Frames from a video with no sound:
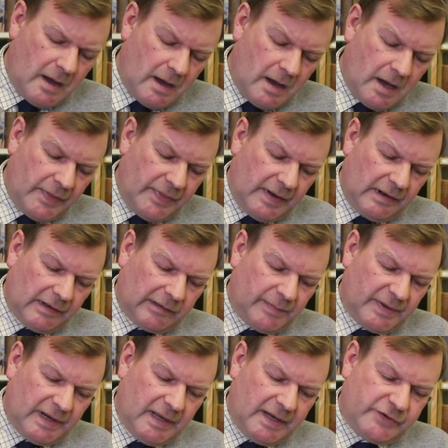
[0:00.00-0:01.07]
And then a little
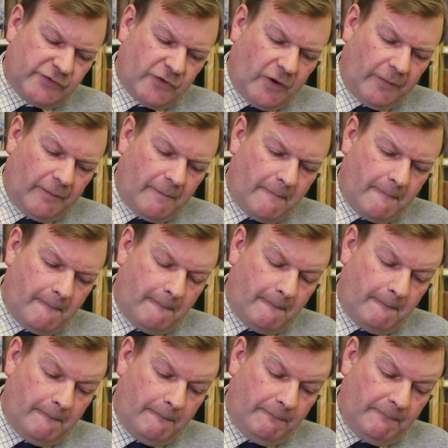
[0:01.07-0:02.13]
bit later on,
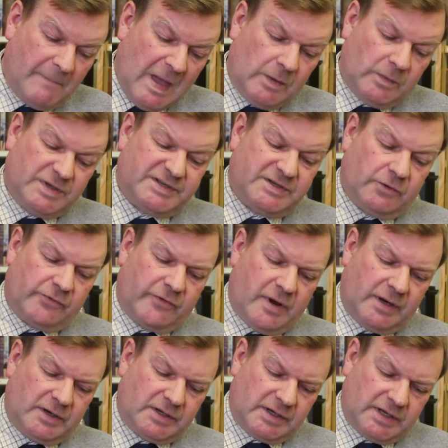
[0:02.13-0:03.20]
we're still
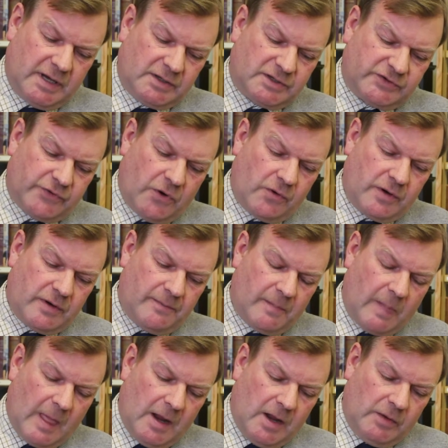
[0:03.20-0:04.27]
going
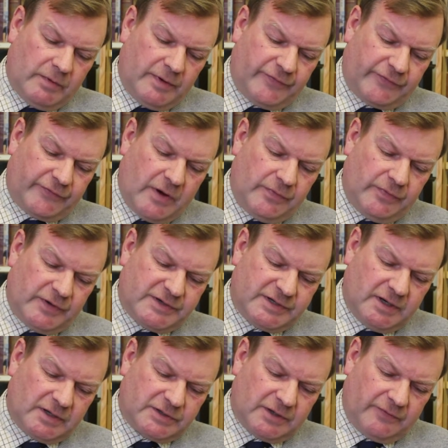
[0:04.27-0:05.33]
strong. We've thrown the
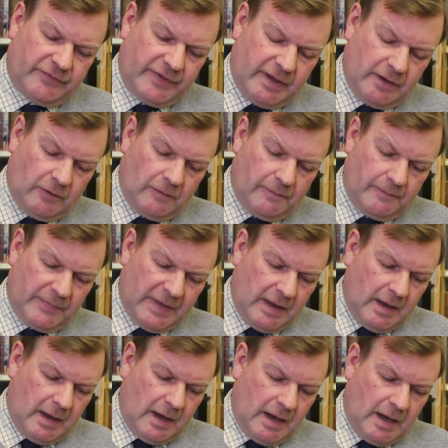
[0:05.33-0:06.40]
Turks off the hill,
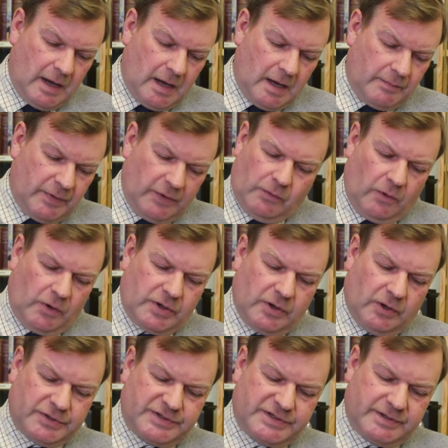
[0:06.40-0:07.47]
but at what
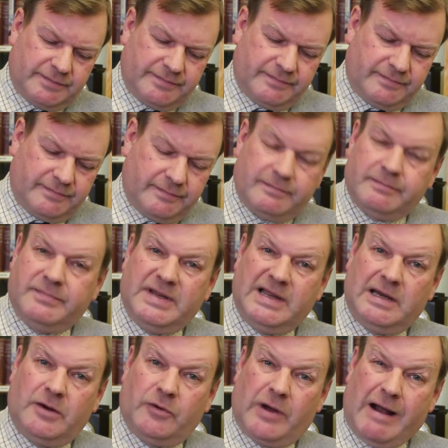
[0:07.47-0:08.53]
cost?
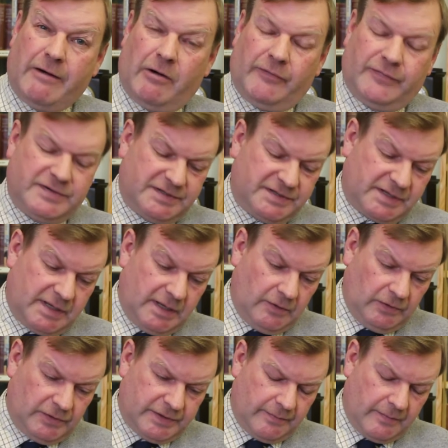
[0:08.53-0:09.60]
Nearly all our officers
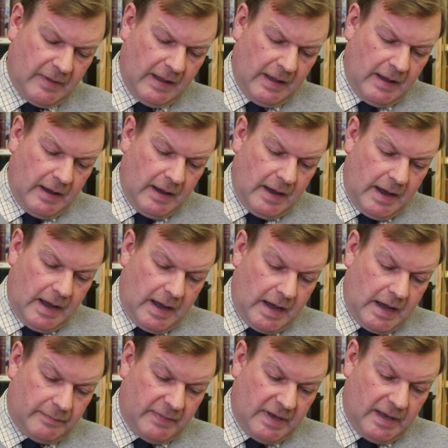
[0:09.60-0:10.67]
killed,
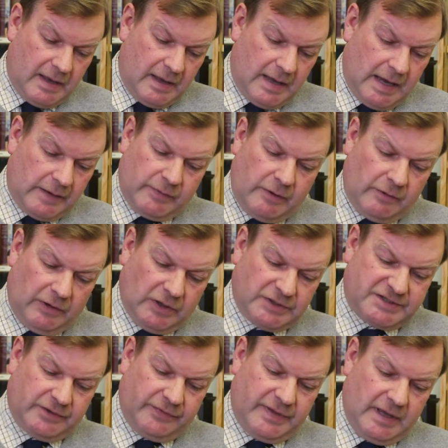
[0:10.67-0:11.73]
and we were
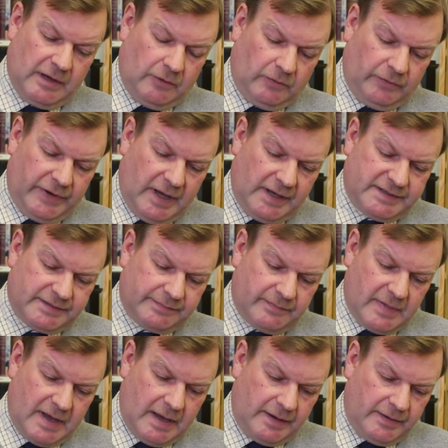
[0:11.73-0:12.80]
lost on the hill all night,
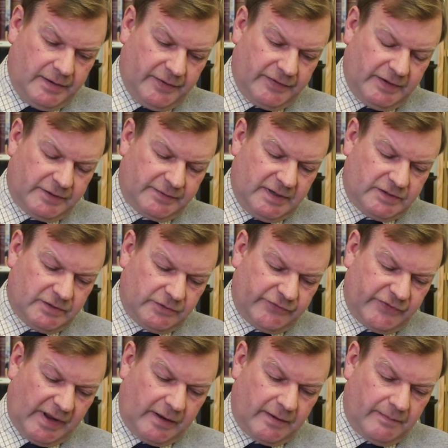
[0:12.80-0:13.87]
and nothing to eat or
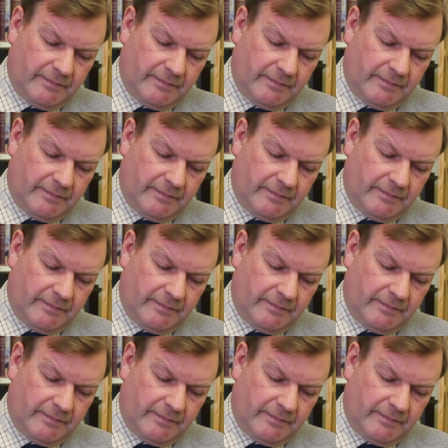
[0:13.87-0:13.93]
drink.